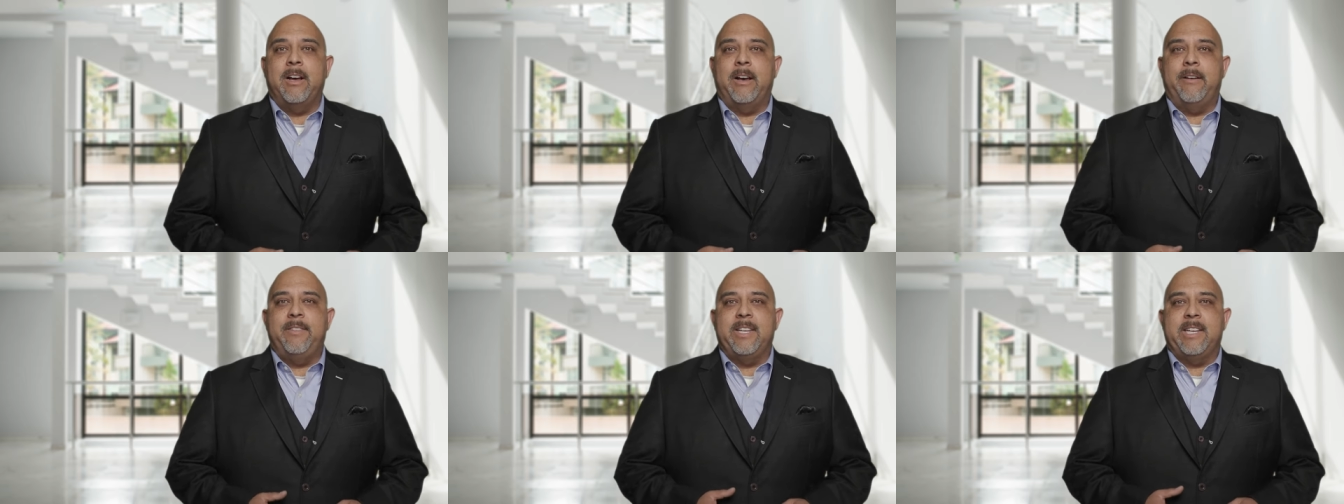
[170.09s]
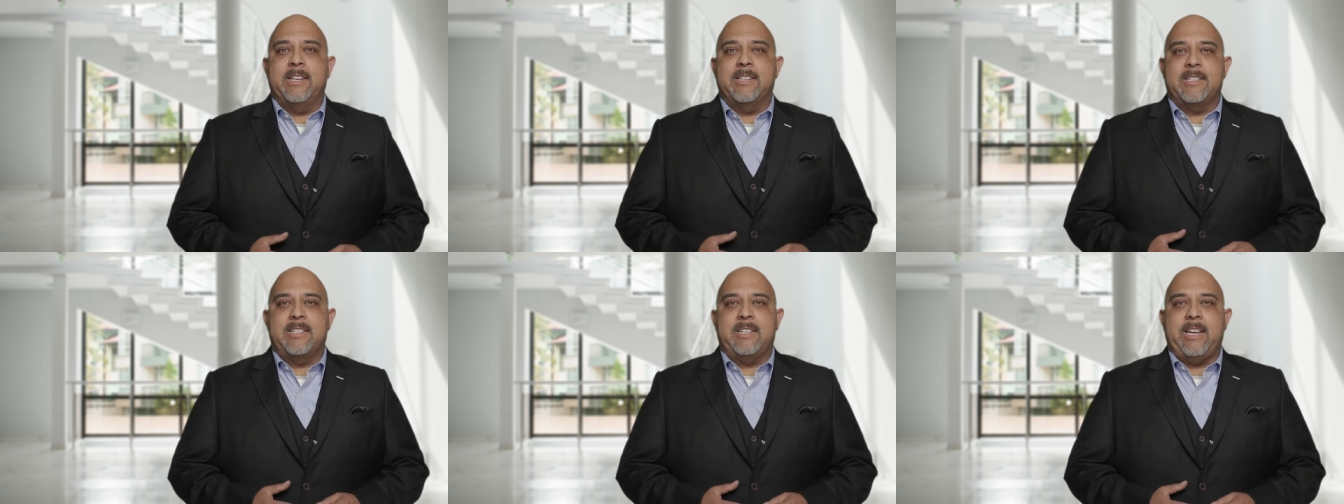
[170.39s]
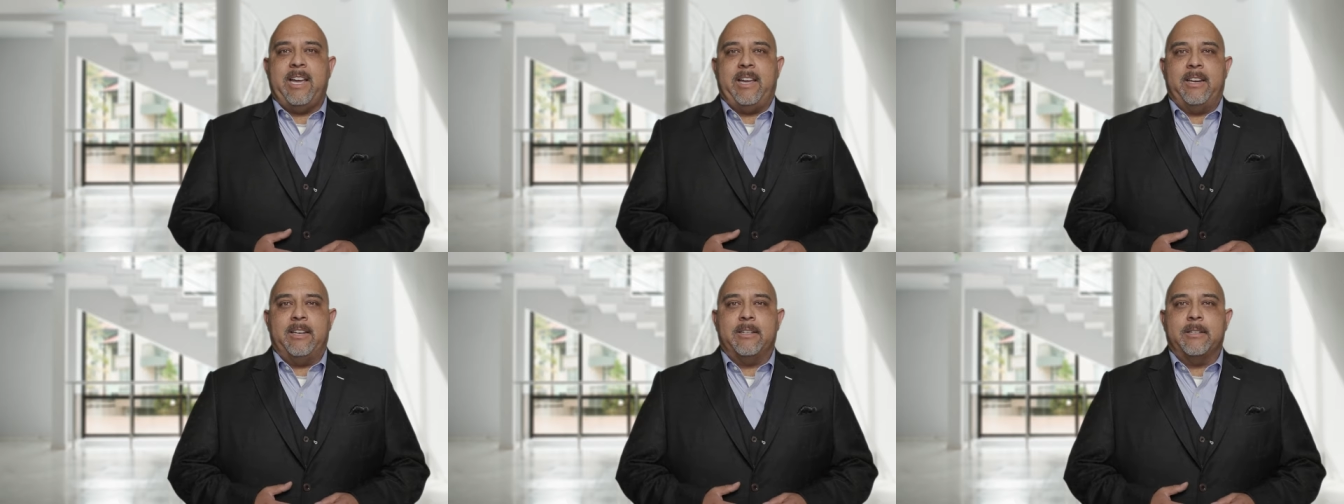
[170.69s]
of the
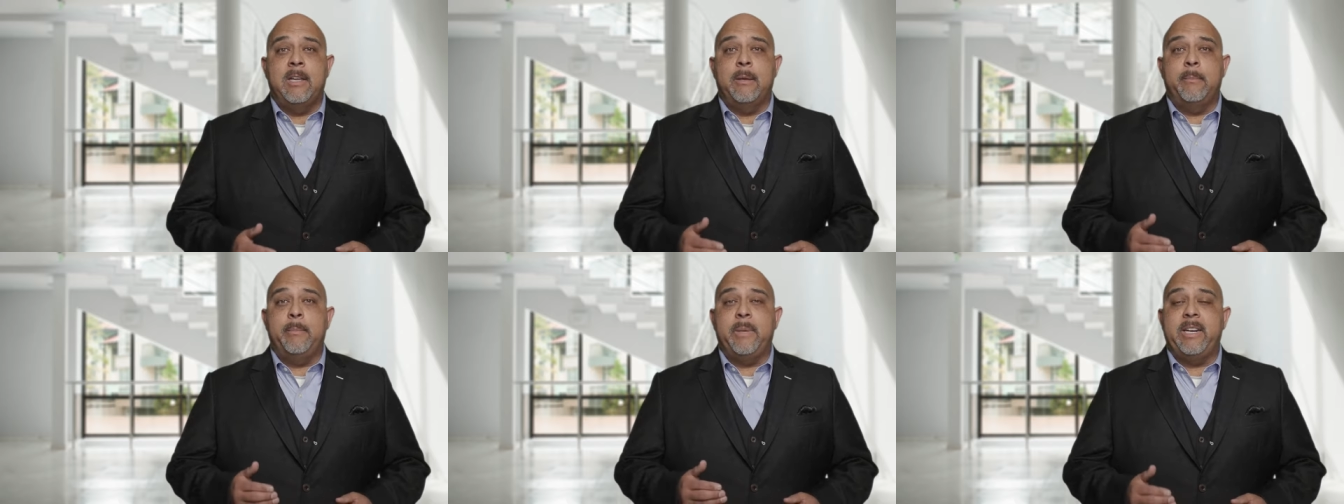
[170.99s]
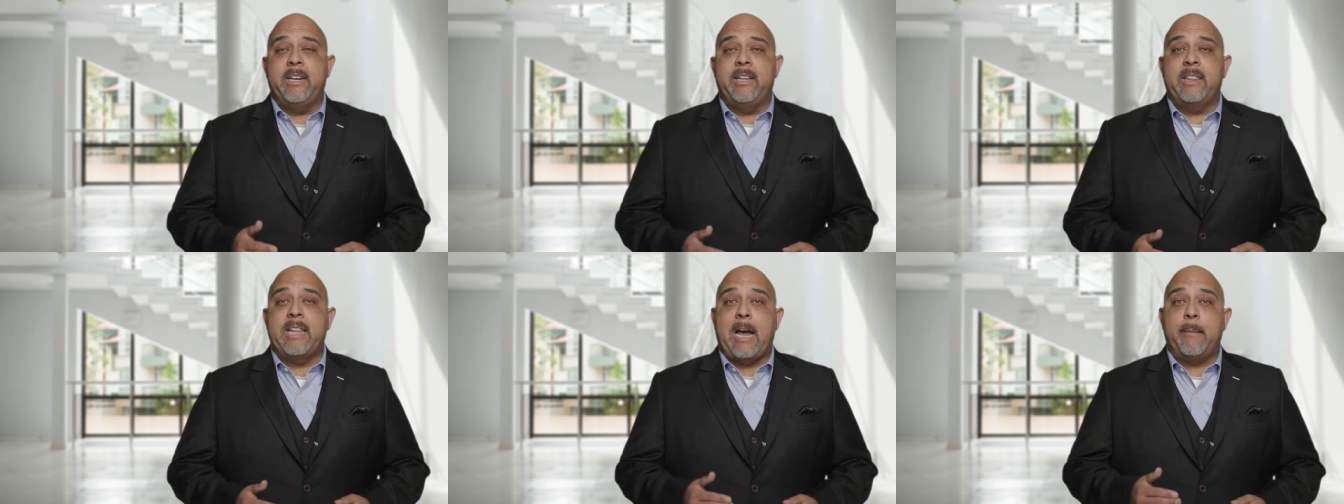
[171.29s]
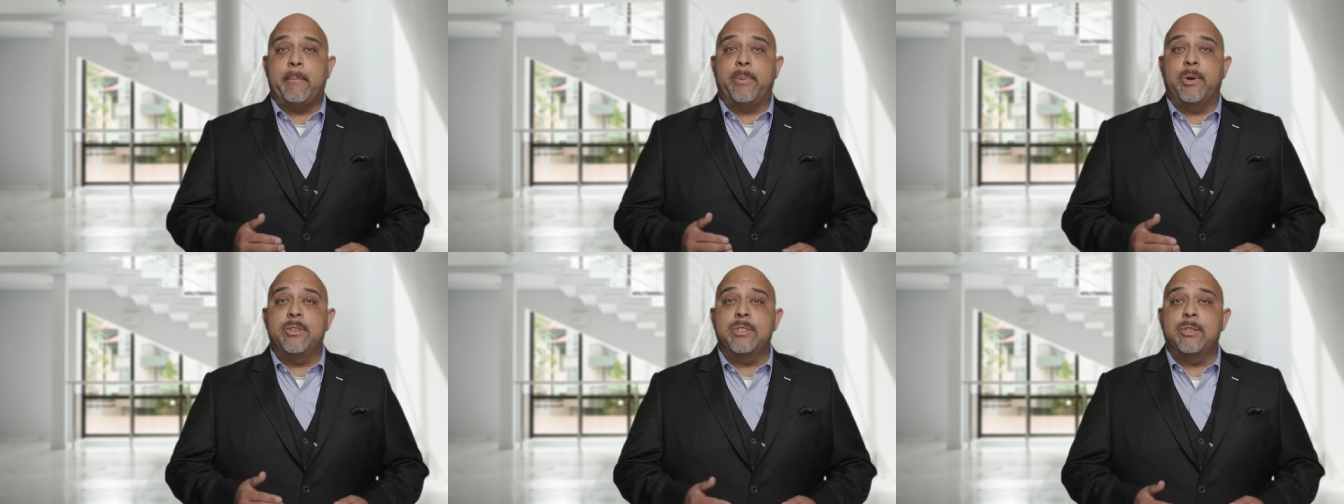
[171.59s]
estate, meaning
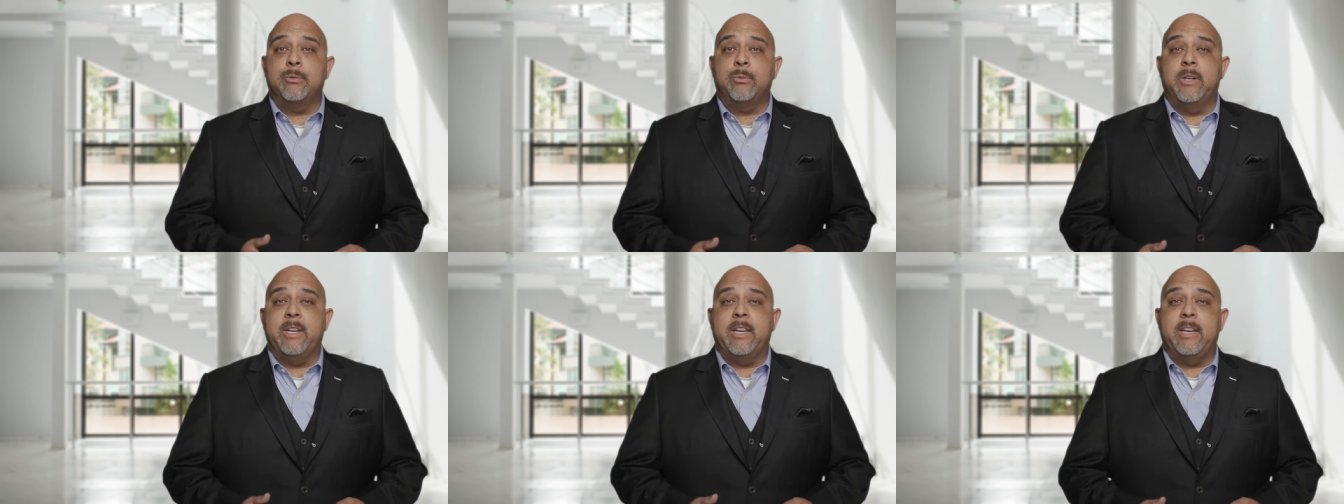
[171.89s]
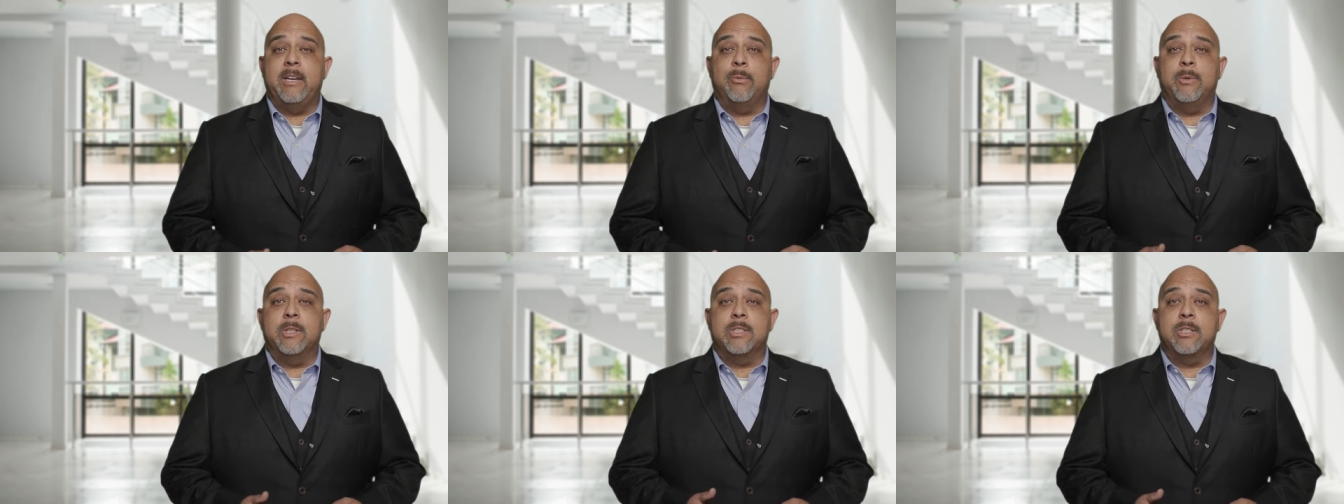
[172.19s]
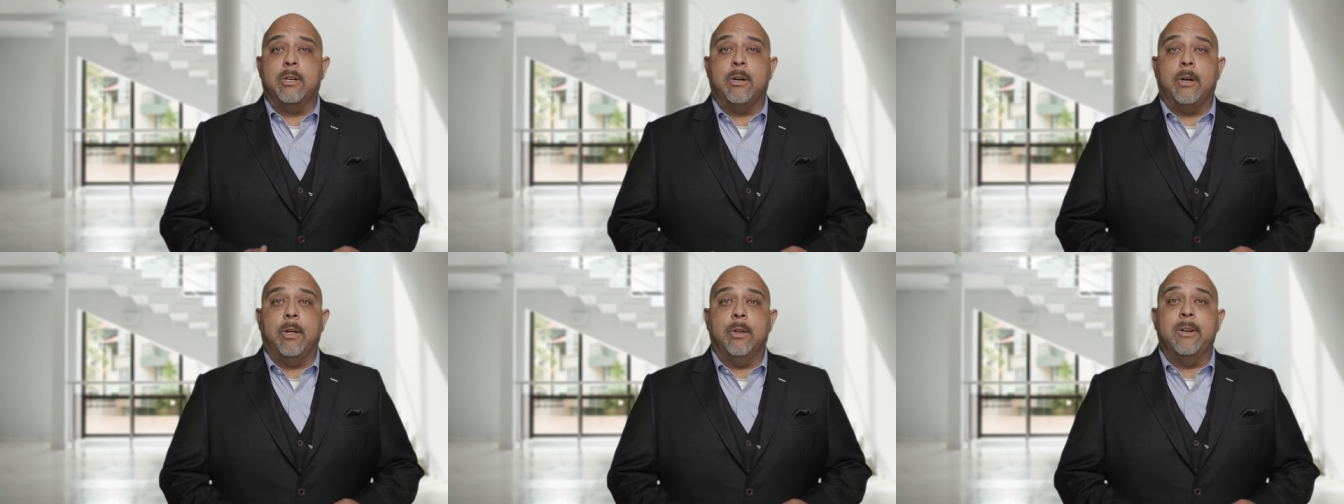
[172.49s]
that person will get what's
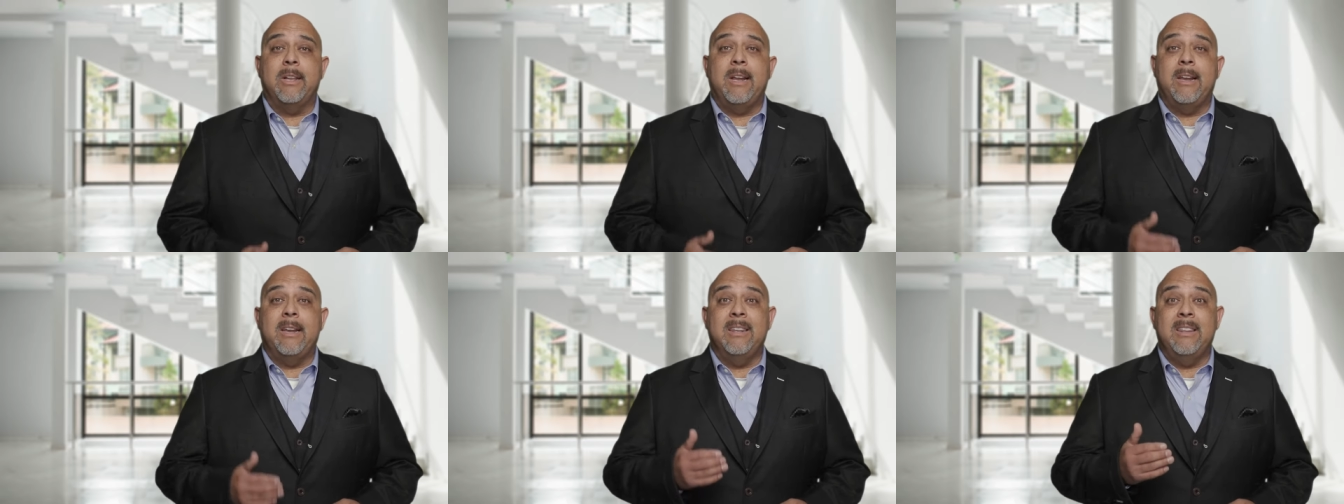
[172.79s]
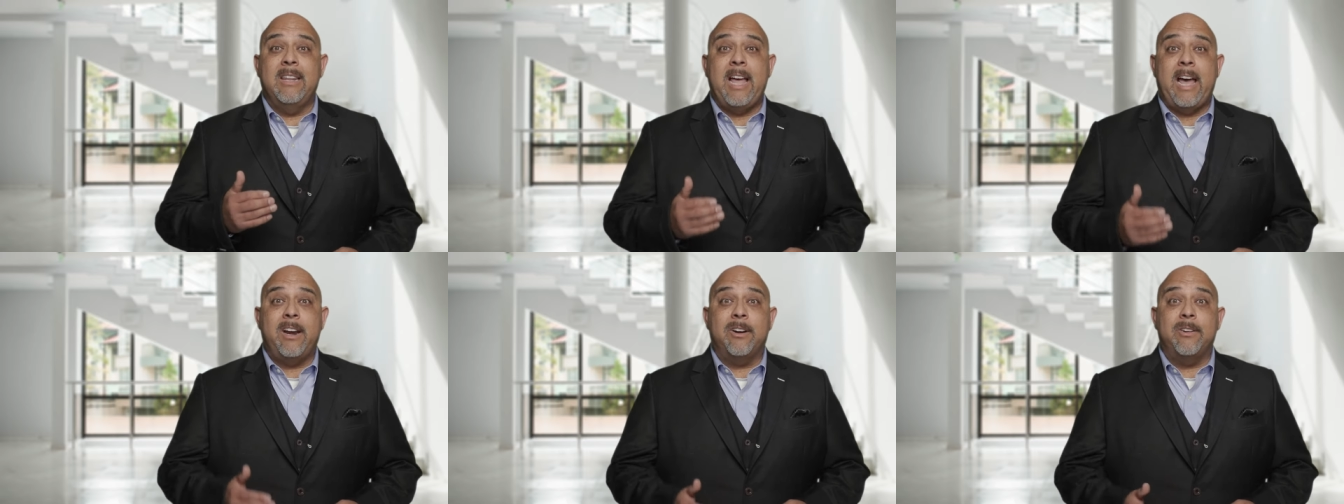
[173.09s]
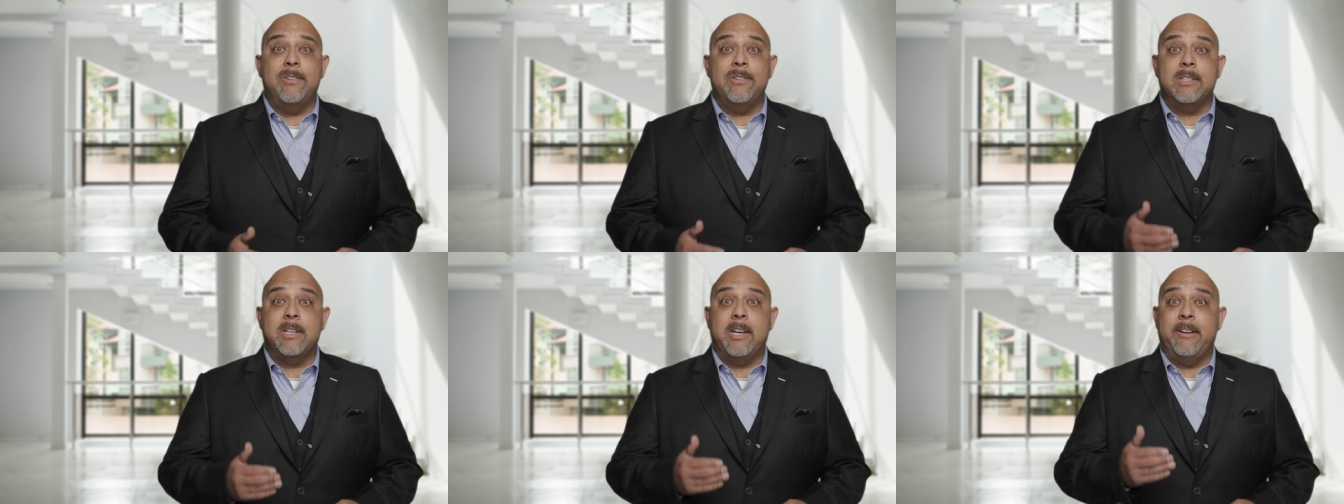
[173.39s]
called
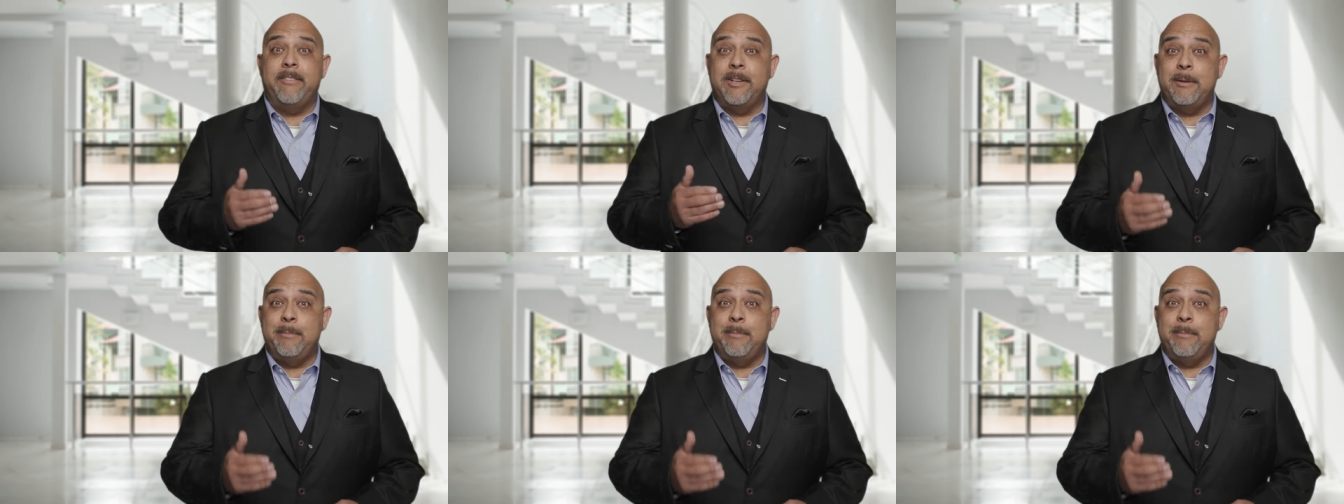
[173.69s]
letters of